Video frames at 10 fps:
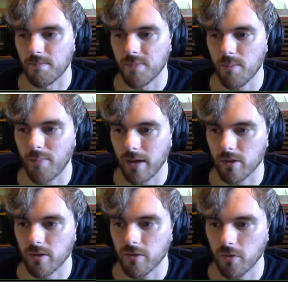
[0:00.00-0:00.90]

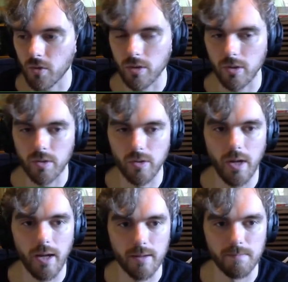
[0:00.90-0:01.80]
better
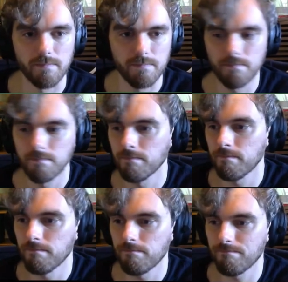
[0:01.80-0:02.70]
for
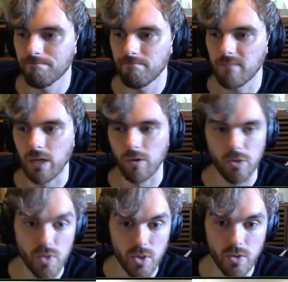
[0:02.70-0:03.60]
you know,
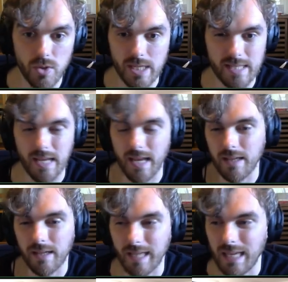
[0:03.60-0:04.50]
users is, I
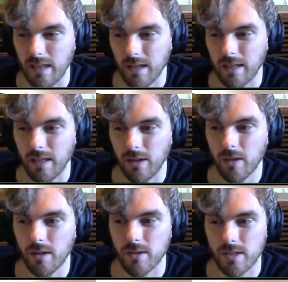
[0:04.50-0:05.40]
think, a key
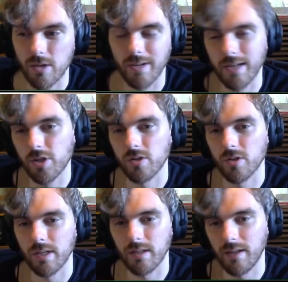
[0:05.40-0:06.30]
consideration
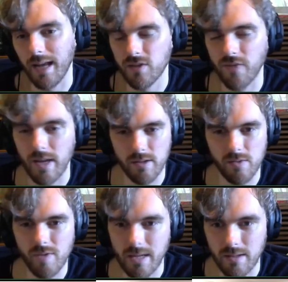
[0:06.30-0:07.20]
during the next phases
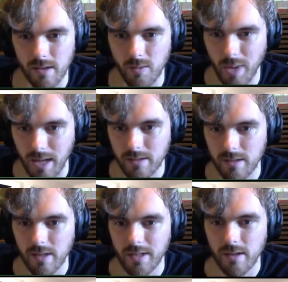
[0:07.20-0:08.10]
of testing. But
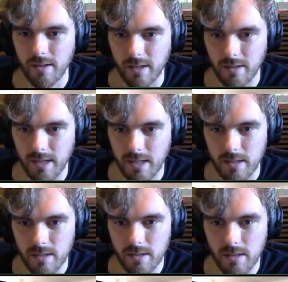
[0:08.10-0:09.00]
there
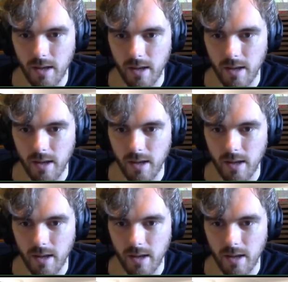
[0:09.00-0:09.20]
is